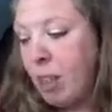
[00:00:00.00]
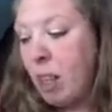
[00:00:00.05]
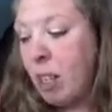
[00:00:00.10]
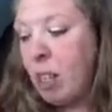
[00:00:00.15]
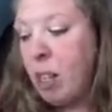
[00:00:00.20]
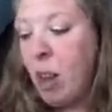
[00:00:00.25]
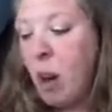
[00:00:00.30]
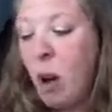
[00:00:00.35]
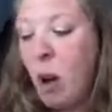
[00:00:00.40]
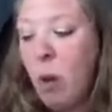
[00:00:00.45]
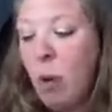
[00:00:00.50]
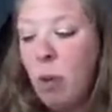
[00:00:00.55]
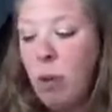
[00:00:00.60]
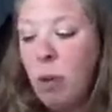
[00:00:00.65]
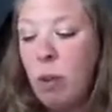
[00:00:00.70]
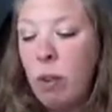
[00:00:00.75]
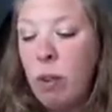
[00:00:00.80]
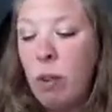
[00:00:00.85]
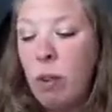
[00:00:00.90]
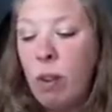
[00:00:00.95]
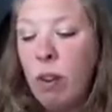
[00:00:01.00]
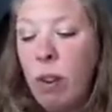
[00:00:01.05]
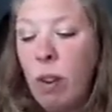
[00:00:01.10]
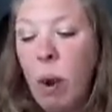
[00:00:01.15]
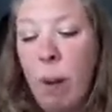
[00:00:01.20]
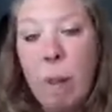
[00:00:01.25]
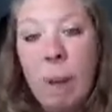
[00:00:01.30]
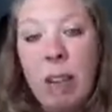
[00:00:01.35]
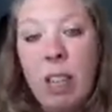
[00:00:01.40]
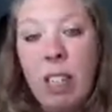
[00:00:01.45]
So
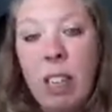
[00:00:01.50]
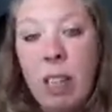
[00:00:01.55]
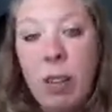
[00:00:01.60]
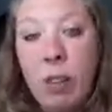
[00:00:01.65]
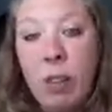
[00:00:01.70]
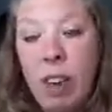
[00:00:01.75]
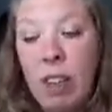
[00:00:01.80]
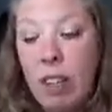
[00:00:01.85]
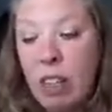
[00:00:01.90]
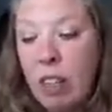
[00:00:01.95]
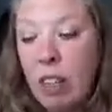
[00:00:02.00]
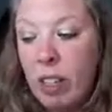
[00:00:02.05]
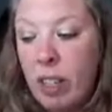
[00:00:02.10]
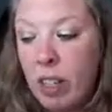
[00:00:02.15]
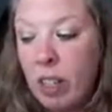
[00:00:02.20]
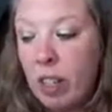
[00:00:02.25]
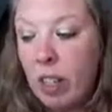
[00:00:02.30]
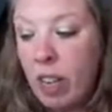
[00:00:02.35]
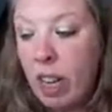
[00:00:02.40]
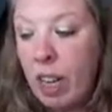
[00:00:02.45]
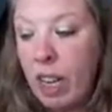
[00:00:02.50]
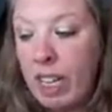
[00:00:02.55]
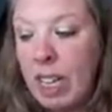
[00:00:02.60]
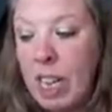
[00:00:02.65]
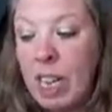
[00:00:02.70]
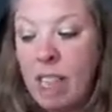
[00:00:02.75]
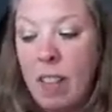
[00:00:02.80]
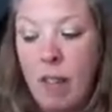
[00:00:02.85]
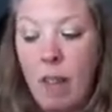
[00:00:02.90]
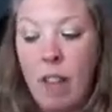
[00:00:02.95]
going back to the threshers, so they
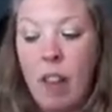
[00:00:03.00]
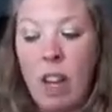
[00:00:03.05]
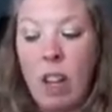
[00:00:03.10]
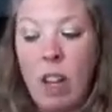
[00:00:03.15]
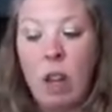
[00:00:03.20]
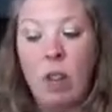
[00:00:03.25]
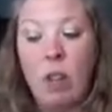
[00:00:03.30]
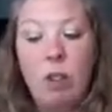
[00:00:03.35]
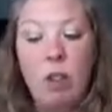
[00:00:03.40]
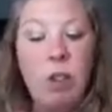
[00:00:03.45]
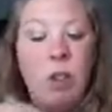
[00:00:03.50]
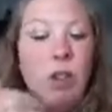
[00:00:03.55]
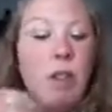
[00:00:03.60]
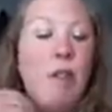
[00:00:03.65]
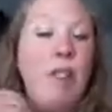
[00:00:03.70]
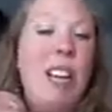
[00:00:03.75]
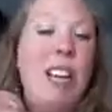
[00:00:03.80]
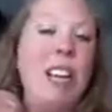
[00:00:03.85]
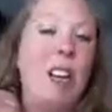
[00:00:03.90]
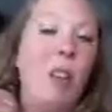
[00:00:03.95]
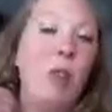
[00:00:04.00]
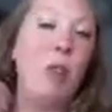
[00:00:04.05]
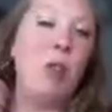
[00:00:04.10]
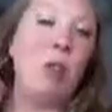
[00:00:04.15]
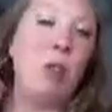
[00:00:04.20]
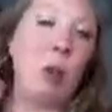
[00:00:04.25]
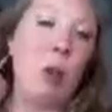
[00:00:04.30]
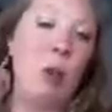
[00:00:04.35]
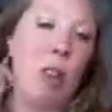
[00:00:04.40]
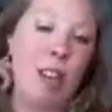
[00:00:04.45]
tend to feed on
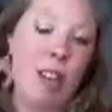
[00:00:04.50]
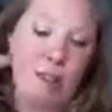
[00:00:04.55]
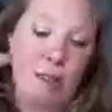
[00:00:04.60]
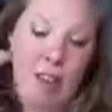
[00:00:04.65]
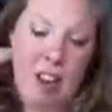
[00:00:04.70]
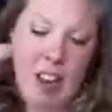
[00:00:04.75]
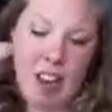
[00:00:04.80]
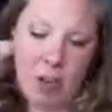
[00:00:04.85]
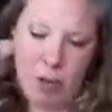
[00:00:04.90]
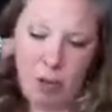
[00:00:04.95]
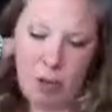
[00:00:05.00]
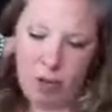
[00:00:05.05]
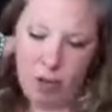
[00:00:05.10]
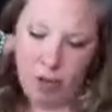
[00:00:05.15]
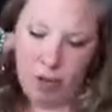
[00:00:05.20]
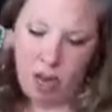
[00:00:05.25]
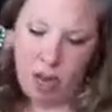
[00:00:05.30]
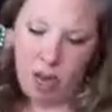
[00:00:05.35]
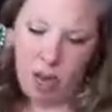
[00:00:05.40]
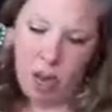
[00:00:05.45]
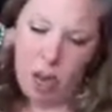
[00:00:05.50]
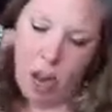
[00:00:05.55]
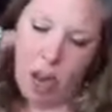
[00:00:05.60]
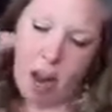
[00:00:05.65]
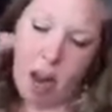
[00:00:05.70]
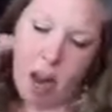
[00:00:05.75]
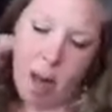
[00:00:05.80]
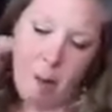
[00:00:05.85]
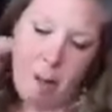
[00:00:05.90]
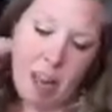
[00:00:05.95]
schooling fish,
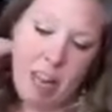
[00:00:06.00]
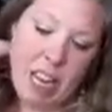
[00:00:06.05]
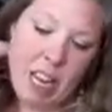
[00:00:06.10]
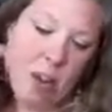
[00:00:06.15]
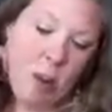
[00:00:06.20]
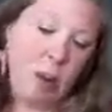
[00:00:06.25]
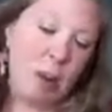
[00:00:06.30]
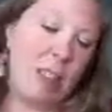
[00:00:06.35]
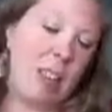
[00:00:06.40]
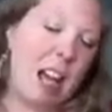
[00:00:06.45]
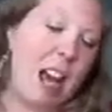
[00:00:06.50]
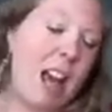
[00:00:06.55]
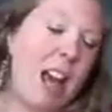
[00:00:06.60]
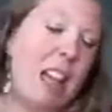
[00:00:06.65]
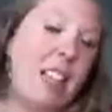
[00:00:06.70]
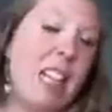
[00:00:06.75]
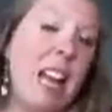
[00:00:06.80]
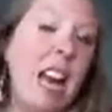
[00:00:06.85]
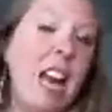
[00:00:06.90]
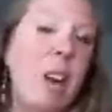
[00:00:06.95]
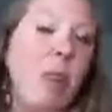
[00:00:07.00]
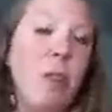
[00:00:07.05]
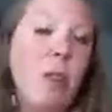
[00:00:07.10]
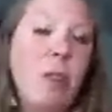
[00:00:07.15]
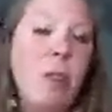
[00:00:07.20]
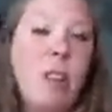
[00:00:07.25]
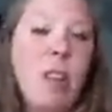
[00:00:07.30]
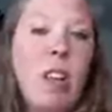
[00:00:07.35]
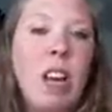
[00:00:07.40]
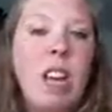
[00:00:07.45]
and they use their
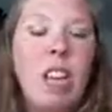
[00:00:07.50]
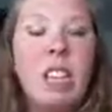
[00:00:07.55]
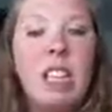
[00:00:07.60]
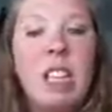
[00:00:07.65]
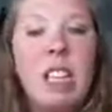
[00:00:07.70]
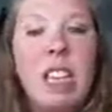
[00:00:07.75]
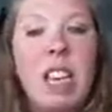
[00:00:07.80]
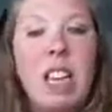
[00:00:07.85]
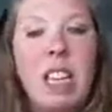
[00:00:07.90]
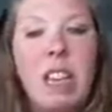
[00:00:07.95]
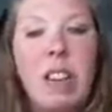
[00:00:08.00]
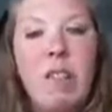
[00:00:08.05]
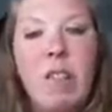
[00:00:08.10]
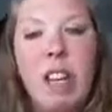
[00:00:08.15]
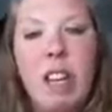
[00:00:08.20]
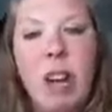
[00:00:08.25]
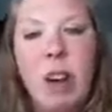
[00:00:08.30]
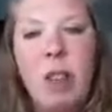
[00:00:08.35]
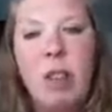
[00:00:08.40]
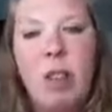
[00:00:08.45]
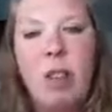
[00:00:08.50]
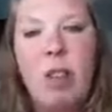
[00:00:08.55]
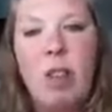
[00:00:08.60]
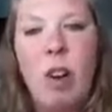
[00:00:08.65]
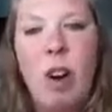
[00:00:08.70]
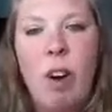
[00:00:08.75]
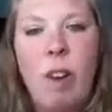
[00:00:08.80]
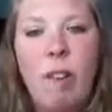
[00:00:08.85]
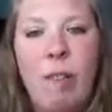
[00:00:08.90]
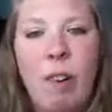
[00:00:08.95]
tails, as I said in the video, to
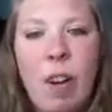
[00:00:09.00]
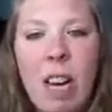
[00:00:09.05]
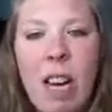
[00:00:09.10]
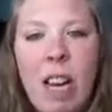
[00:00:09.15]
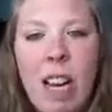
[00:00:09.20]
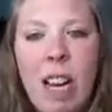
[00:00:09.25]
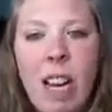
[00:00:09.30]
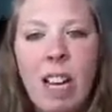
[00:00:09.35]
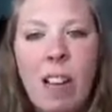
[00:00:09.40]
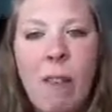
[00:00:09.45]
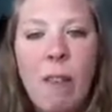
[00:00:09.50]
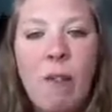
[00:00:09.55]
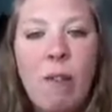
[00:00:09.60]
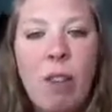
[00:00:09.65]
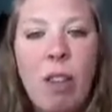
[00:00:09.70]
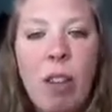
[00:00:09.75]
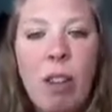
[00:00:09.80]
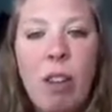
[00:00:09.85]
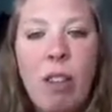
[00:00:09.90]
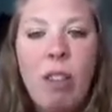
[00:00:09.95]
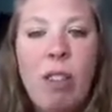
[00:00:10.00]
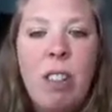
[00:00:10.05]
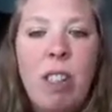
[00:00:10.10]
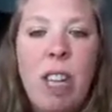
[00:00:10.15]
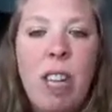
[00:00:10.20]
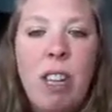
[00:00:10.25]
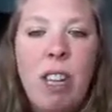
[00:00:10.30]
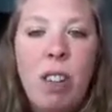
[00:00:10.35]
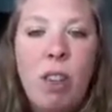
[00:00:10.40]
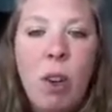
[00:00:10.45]
sort of confuse
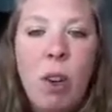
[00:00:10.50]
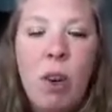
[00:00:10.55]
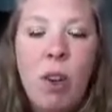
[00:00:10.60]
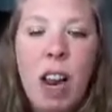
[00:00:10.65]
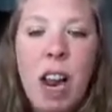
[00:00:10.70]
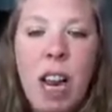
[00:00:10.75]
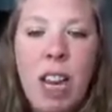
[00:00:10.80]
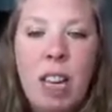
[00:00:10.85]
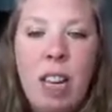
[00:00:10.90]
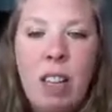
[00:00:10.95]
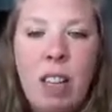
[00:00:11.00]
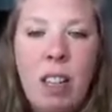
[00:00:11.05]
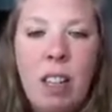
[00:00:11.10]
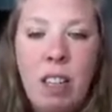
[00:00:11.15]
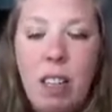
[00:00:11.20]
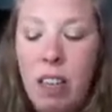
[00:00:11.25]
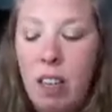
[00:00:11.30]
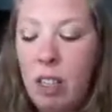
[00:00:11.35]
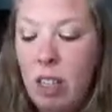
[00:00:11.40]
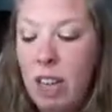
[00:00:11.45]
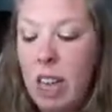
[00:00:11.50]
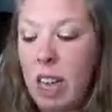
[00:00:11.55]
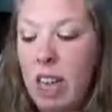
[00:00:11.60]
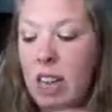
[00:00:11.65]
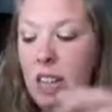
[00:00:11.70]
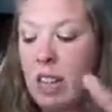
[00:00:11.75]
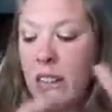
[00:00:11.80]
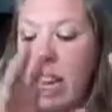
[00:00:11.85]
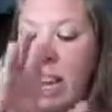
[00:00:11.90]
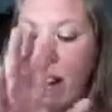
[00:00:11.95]
and disorientate and
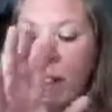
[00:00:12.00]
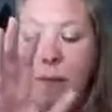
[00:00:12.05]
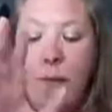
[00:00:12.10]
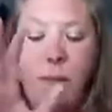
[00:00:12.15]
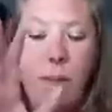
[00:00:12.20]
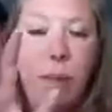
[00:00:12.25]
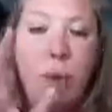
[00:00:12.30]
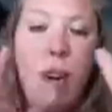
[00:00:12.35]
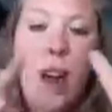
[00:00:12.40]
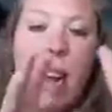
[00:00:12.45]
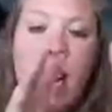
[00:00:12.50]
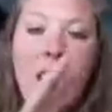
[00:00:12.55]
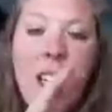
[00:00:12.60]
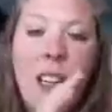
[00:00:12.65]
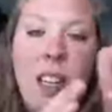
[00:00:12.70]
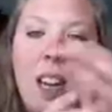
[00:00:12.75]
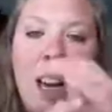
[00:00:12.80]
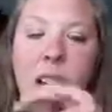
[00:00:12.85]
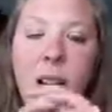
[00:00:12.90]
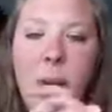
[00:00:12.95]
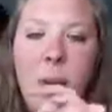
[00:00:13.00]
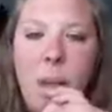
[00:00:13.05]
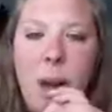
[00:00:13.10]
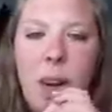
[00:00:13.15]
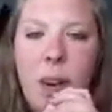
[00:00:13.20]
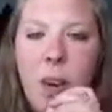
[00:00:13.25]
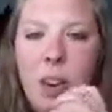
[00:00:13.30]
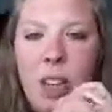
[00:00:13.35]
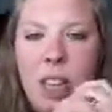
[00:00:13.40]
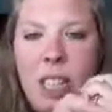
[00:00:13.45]
take the prey in
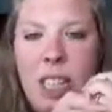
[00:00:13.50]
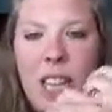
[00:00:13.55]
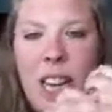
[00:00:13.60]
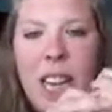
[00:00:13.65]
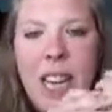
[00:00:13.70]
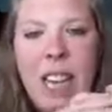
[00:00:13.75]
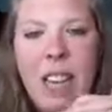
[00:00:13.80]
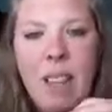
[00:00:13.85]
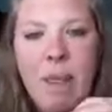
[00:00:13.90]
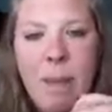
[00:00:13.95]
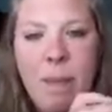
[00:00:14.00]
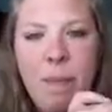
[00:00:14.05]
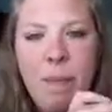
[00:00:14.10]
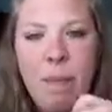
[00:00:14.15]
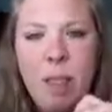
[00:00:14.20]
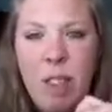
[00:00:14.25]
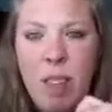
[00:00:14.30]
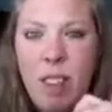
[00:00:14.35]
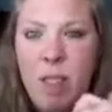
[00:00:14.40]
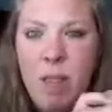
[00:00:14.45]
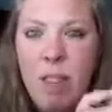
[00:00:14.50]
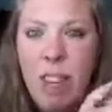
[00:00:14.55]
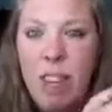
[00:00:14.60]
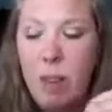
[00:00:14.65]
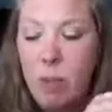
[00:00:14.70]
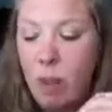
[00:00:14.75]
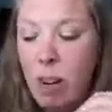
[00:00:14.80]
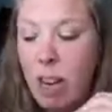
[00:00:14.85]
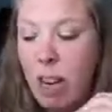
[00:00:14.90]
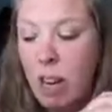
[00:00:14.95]
order to eat them. So
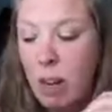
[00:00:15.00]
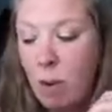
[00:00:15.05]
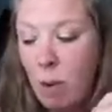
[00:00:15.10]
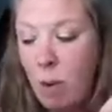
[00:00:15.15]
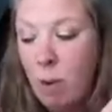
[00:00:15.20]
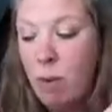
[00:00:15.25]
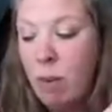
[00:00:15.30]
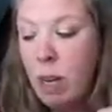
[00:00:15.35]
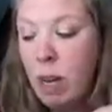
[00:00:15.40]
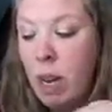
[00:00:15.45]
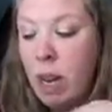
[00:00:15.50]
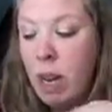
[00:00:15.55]
that's really cool.